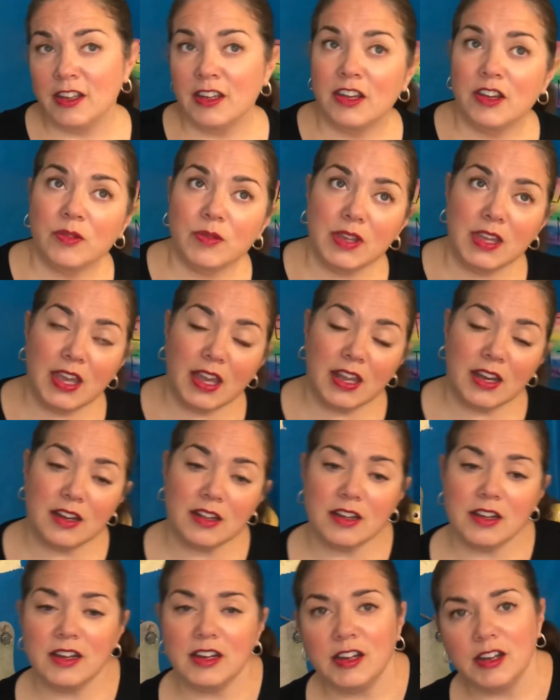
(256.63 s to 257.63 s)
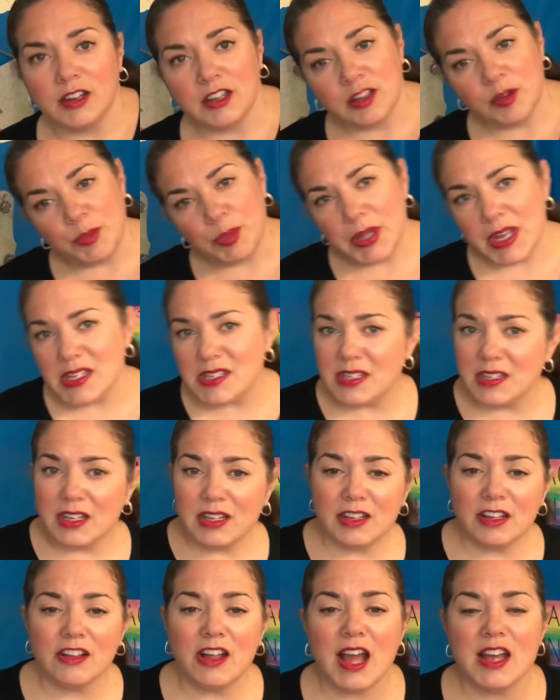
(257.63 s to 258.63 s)
We get uh, complacent in
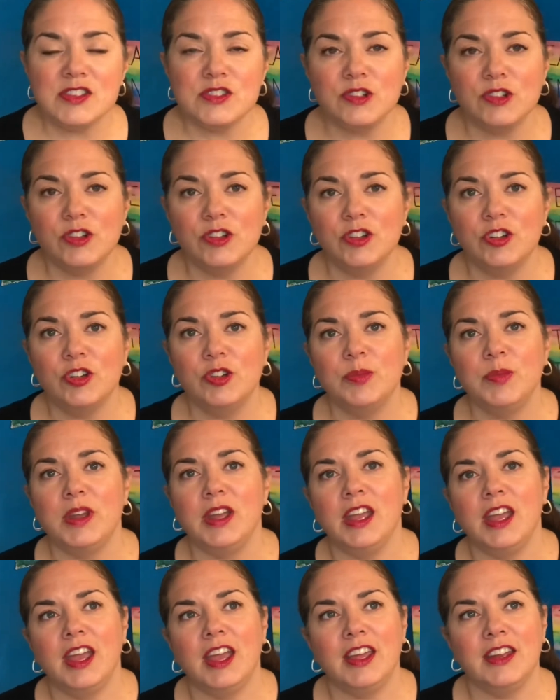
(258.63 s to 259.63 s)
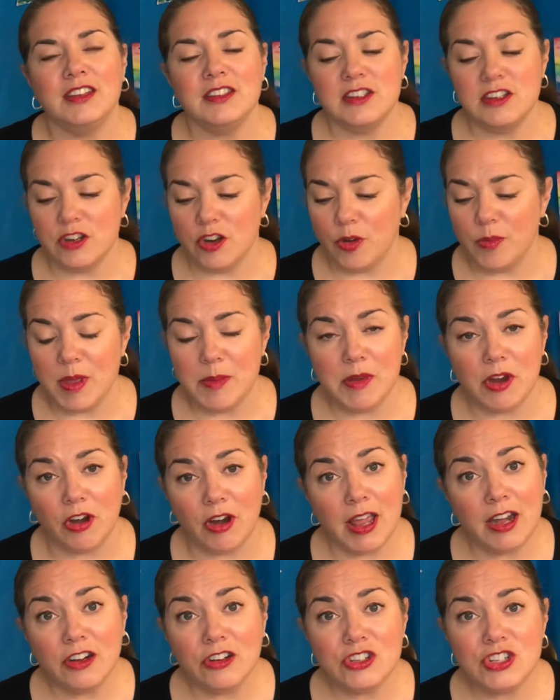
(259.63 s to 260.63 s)
the classroom, and you know maybe our
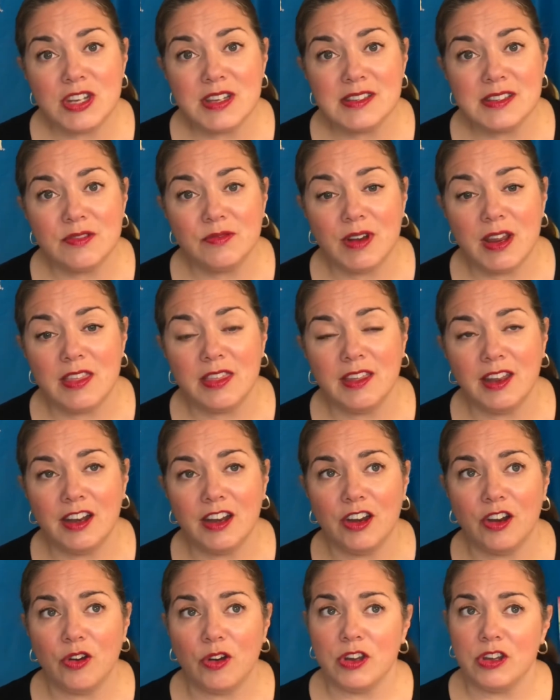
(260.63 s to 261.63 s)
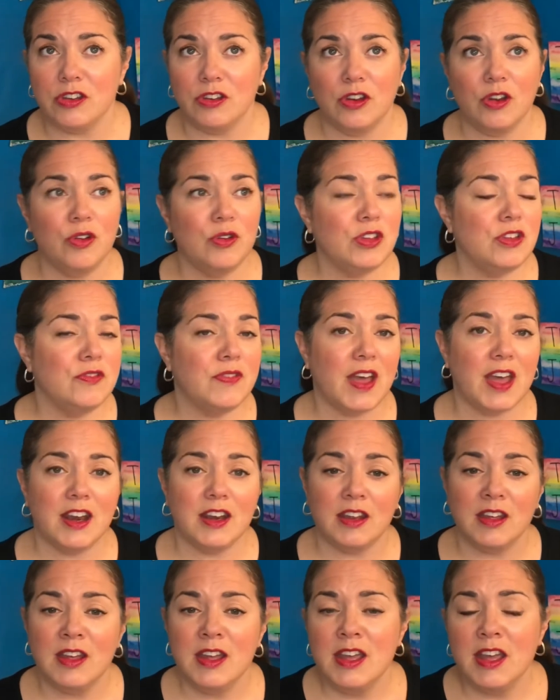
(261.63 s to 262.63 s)
energy isn't right there, or you know you've had
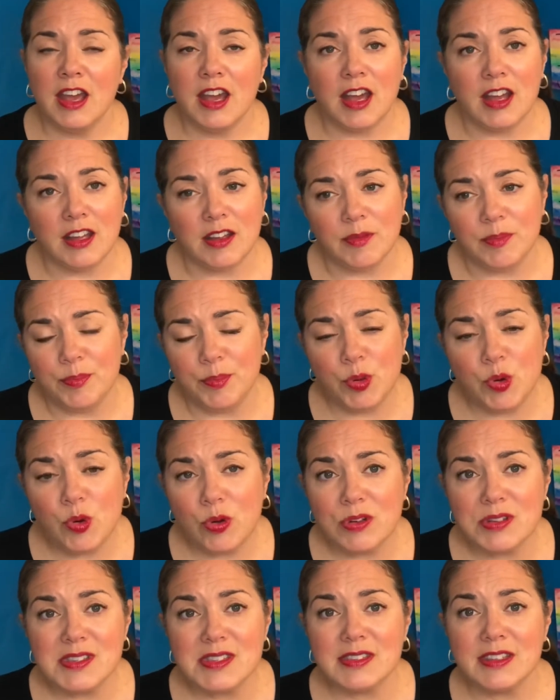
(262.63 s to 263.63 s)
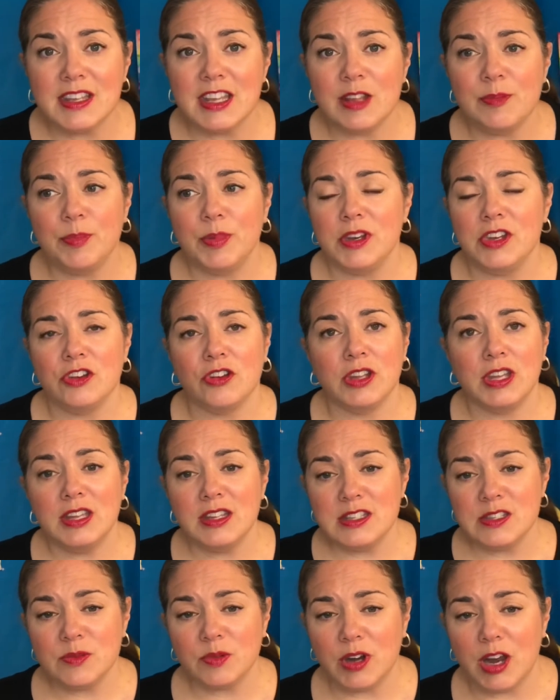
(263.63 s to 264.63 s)
a, a poor sleep and your
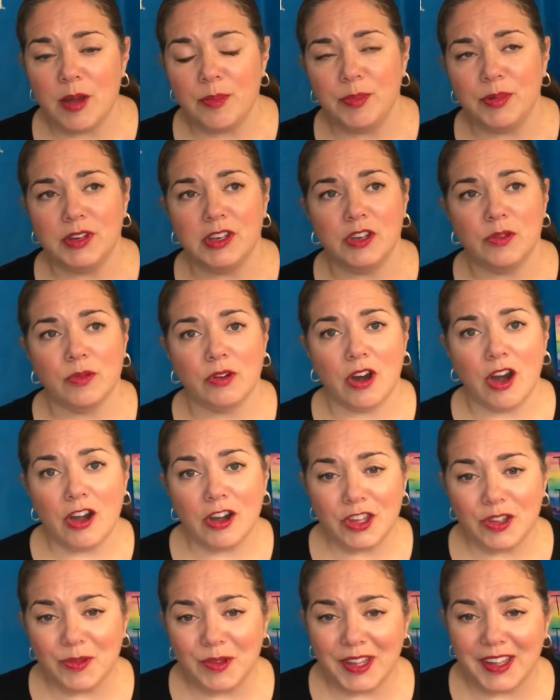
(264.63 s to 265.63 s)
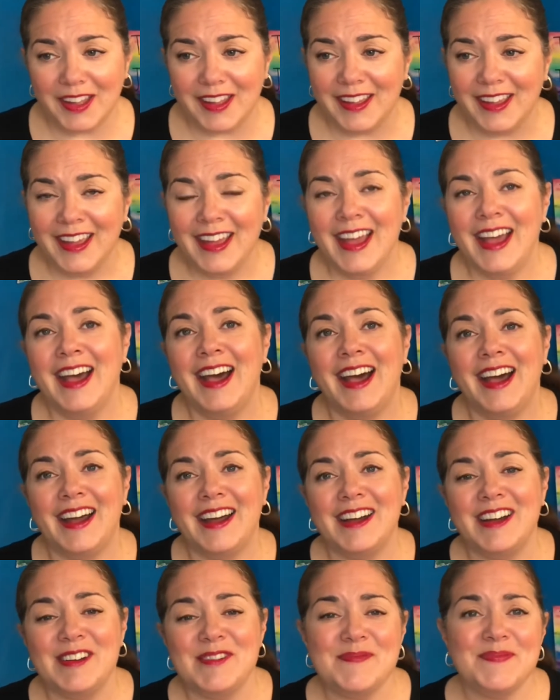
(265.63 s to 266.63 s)
kids were up and you were arguing.
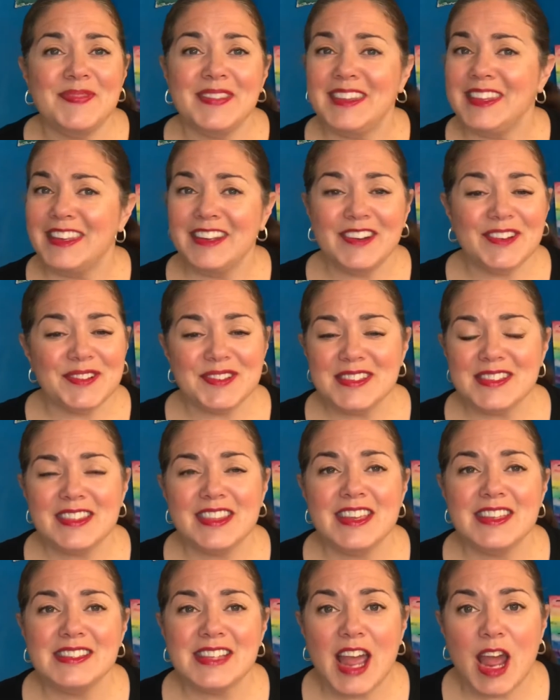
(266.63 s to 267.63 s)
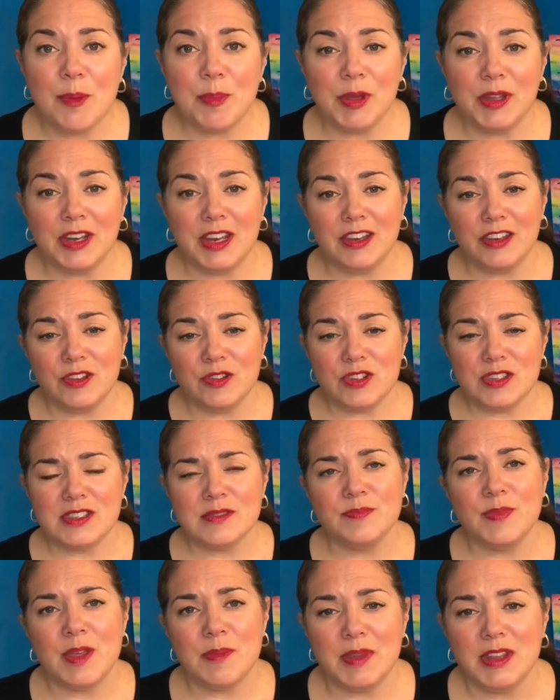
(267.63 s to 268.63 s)
Um, you know, things happen, and you just
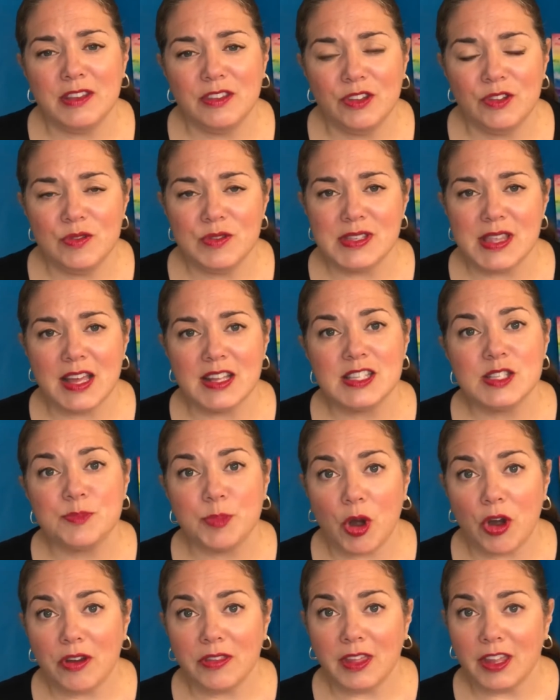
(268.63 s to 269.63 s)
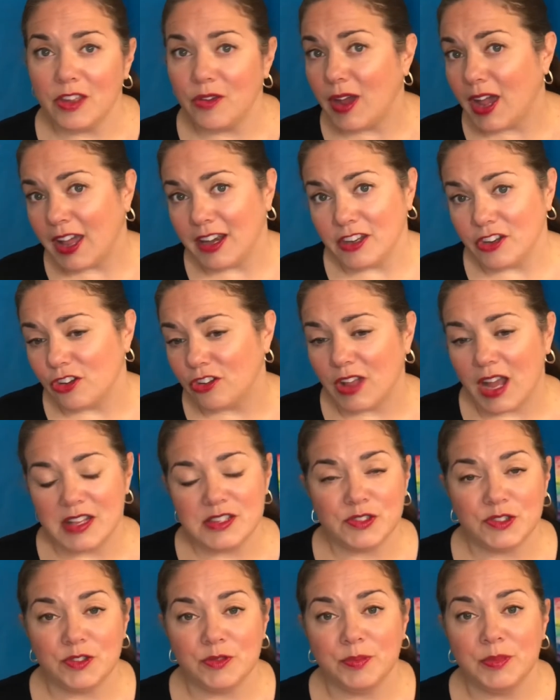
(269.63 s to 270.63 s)
maybe lose that spark that you had in your
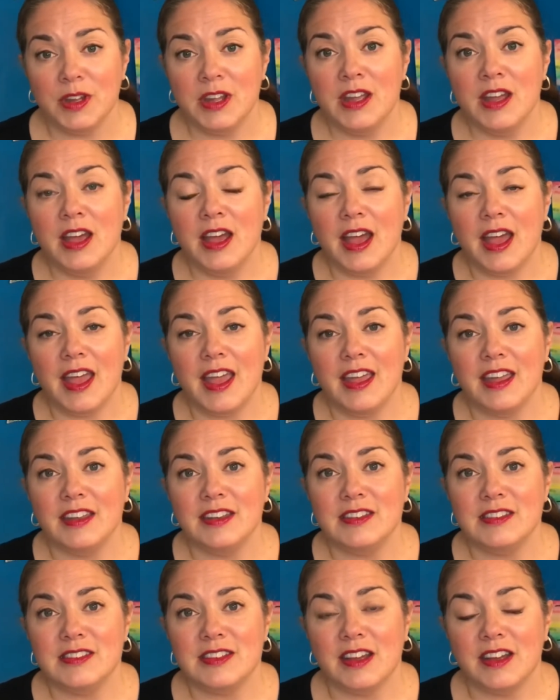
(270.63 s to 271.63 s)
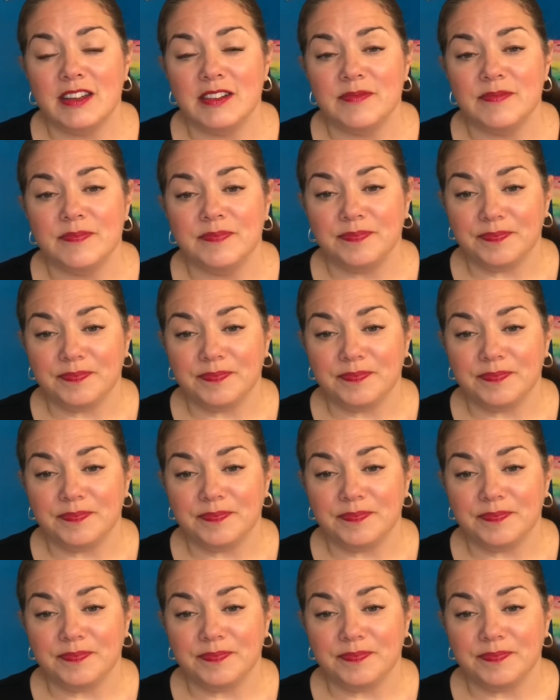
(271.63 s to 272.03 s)
classroom, and um,